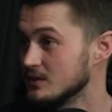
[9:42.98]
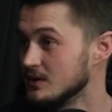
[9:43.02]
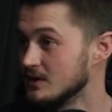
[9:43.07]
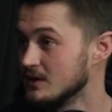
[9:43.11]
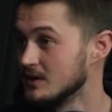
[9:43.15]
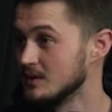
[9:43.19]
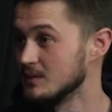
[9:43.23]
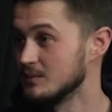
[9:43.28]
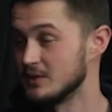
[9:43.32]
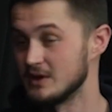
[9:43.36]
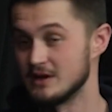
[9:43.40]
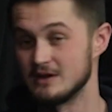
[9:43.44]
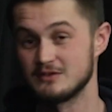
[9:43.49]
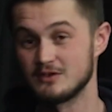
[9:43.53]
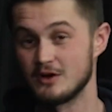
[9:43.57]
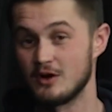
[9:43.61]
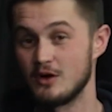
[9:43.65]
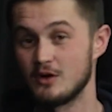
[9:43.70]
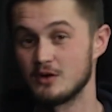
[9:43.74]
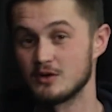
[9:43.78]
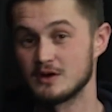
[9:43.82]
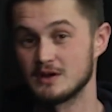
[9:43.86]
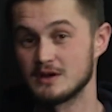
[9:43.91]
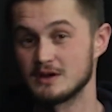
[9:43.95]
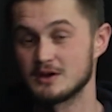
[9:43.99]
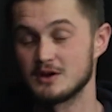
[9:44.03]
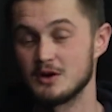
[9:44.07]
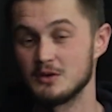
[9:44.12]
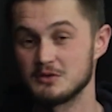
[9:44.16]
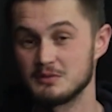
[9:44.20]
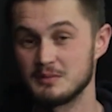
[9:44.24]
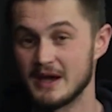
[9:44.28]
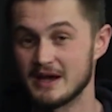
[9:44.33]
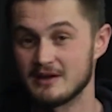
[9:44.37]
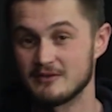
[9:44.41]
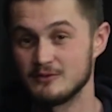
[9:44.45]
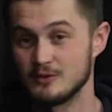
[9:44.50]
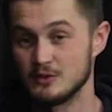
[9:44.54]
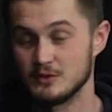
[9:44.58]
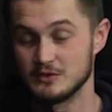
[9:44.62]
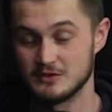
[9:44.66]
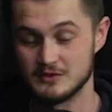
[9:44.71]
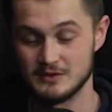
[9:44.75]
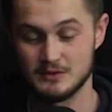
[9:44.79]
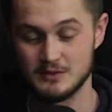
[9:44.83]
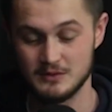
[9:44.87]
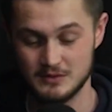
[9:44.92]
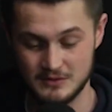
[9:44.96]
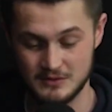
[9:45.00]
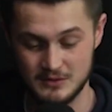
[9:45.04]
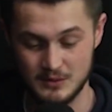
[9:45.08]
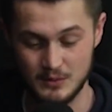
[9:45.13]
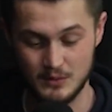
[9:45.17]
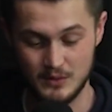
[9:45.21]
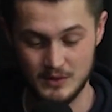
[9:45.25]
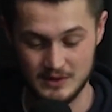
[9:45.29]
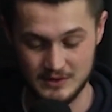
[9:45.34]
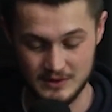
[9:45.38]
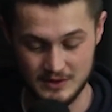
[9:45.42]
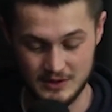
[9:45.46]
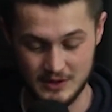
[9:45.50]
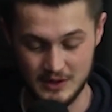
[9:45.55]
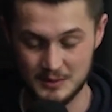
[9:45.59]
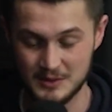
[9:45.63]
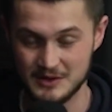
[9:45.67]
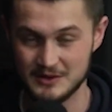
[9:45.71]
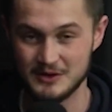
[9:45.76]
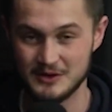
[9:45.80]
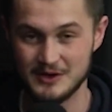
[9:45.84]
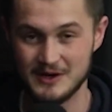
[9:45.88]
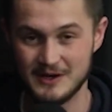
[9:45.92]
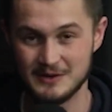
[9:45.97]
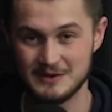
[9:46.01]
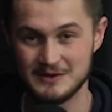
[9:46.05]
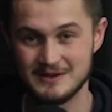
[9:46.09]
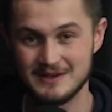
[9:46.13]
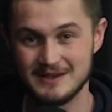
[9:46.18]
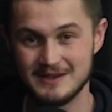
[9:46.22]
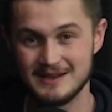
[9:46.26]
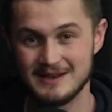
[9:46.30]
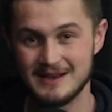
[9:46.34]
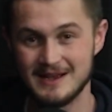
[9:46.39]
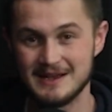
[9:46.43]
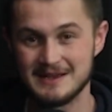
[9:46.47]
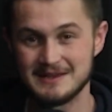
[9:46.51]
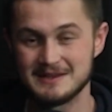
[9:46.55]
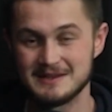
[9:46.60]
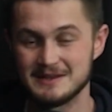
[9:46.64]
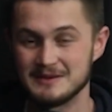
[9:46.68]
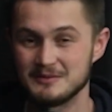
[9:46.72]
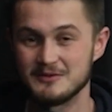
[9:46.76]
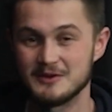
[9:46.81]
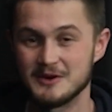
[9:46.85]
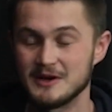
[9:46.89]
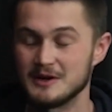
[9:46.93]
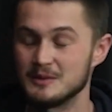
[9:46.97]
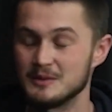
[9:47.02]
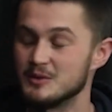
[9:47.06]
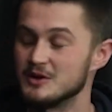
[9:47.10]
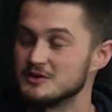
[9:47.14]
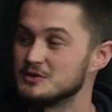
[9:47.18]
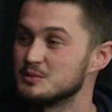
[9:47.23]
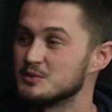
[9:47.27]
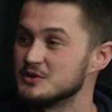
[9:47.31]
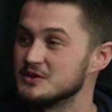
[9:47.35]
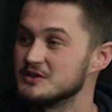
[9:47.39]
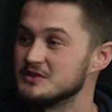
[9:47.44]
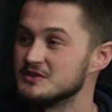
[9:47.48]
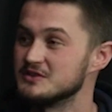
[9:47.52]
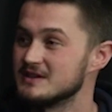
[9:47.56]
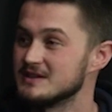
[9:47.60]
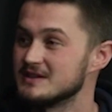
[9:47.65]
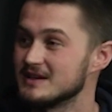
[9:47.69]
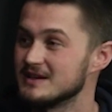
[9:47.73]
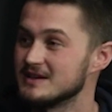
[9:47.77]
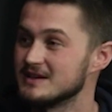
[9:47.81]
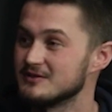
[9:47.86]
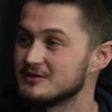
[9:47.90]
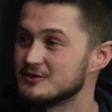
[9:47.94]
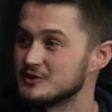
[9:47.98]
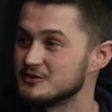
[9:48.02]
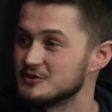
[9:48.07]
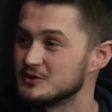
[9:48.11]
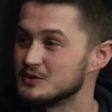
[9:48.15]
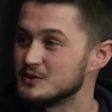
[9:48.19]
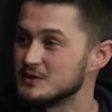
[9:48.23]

But it's all comes back full circle to one common ground. And I can very much appreciate that for sure.